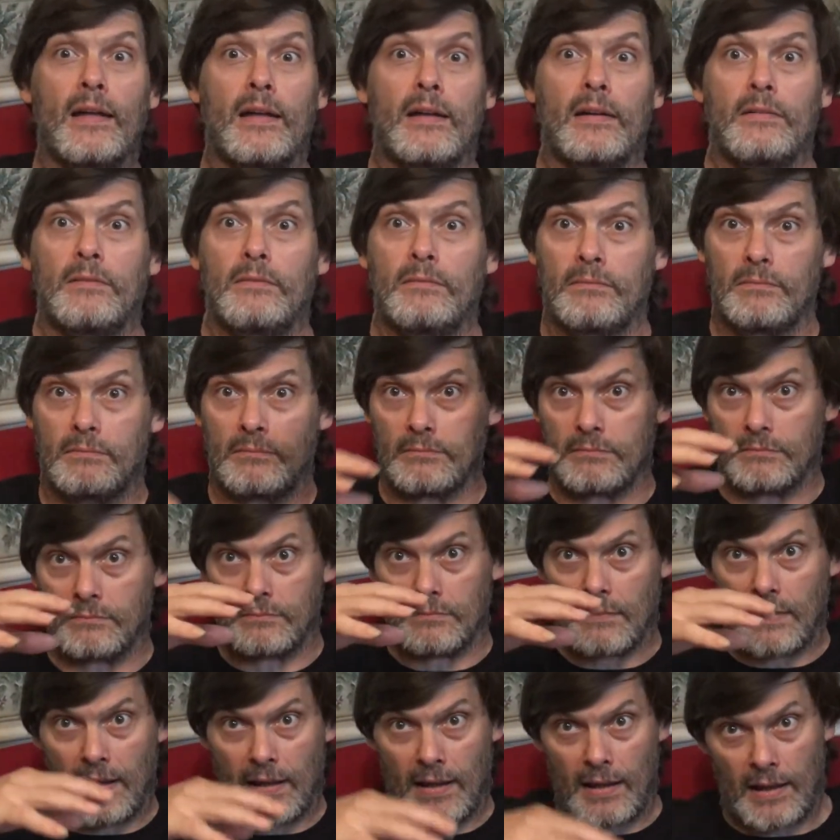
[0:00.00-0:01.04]

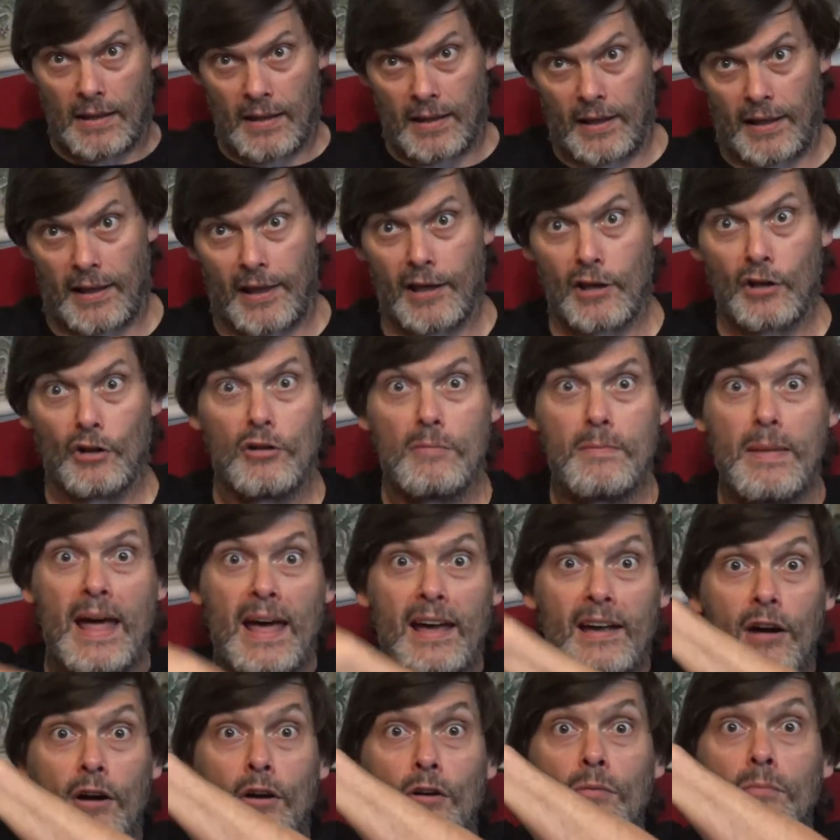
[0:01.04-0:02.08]
and head on
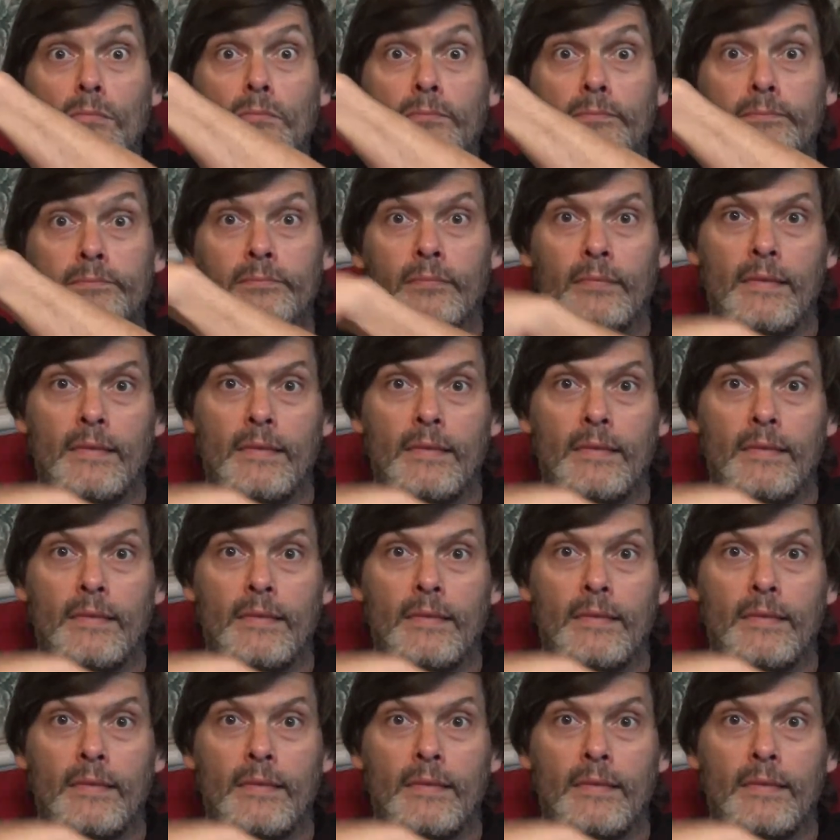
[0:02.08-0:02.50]
back home.